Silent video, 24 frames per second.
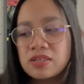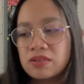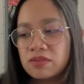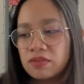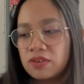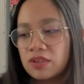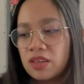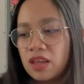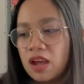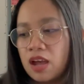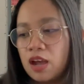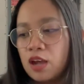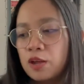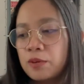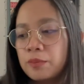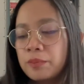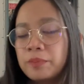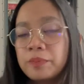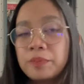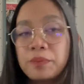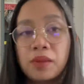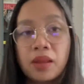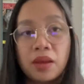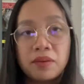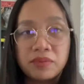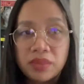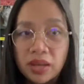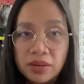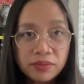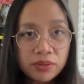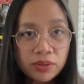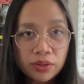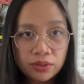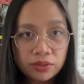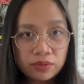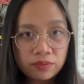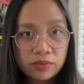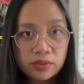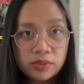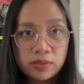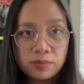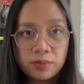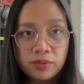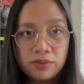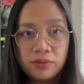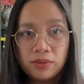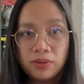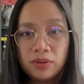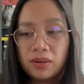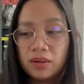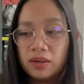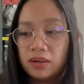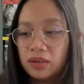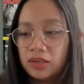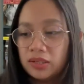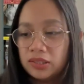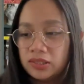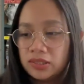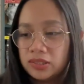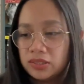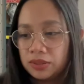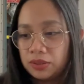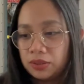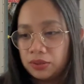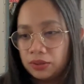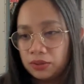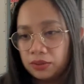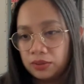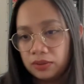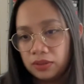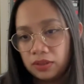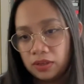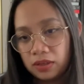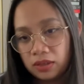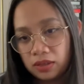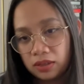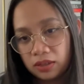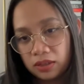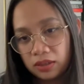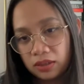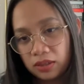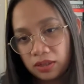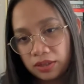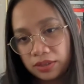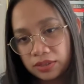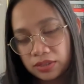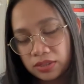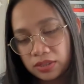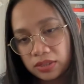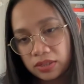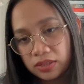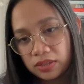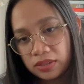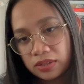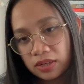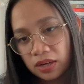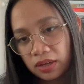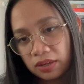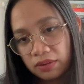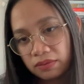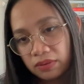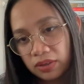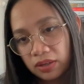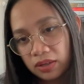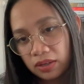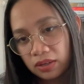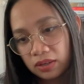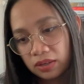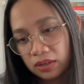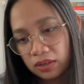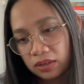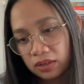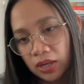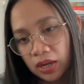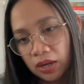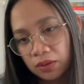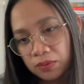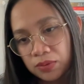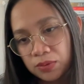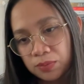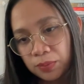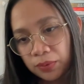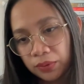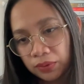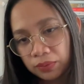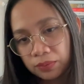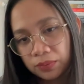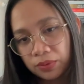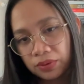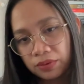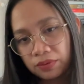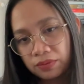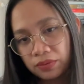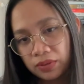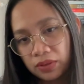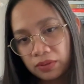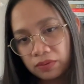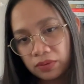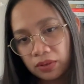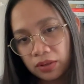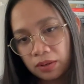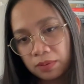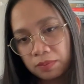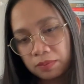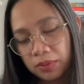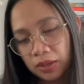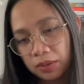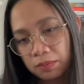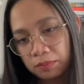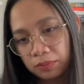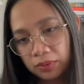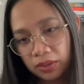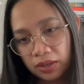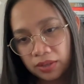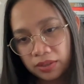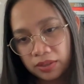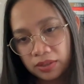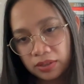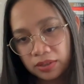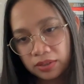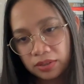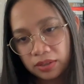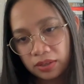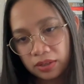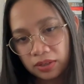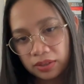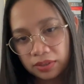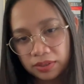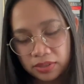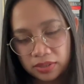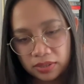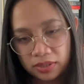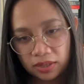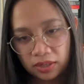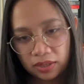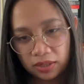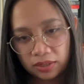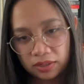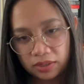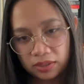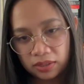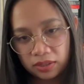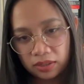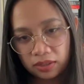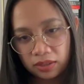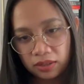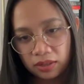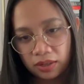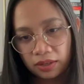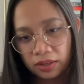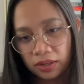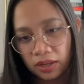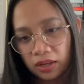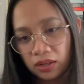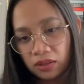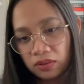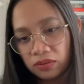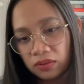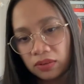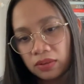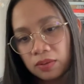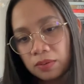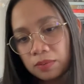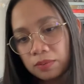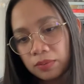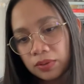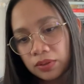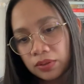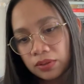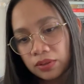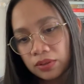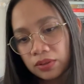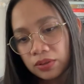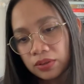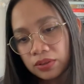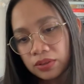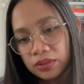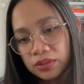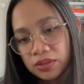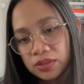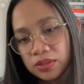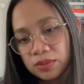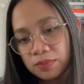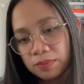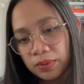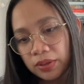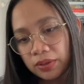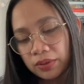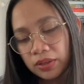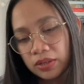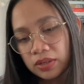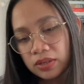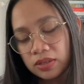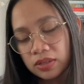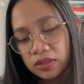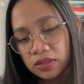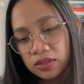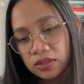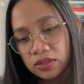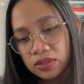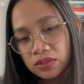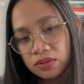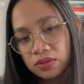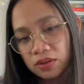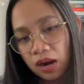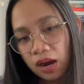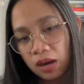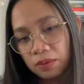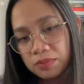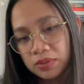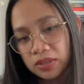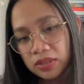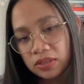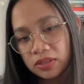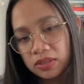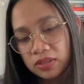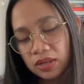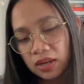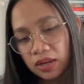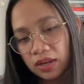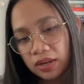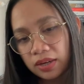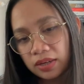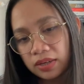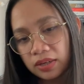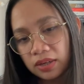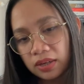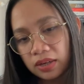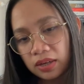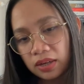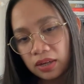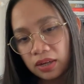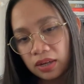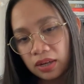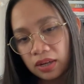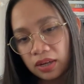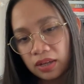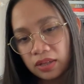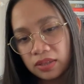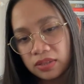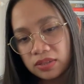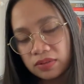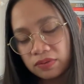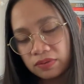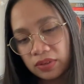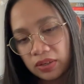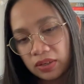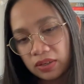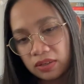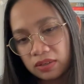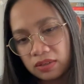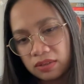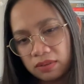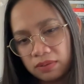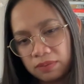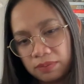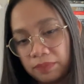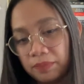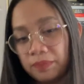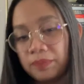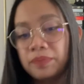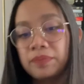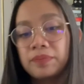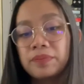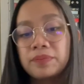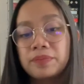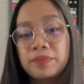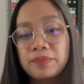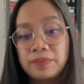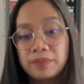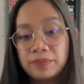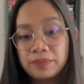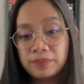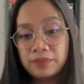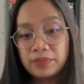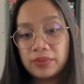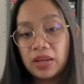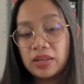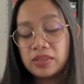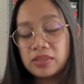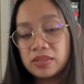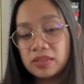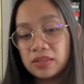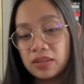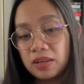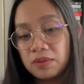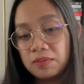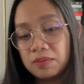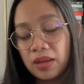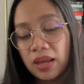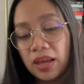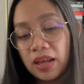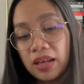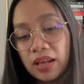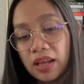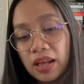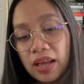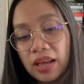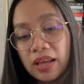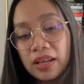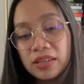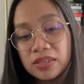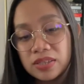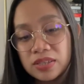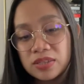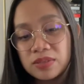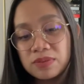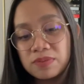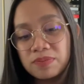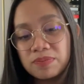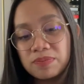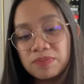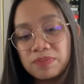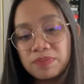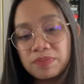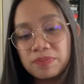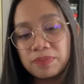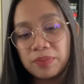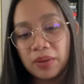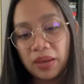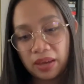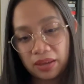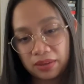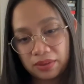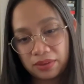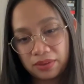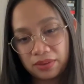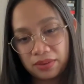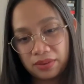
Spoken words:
for that. I've never heard of this before, so let's dive in. I was born with a fever, my blood dark as night. An ancient mercurial spirit is trapped inside Elspeth. That's a name. Elspeth.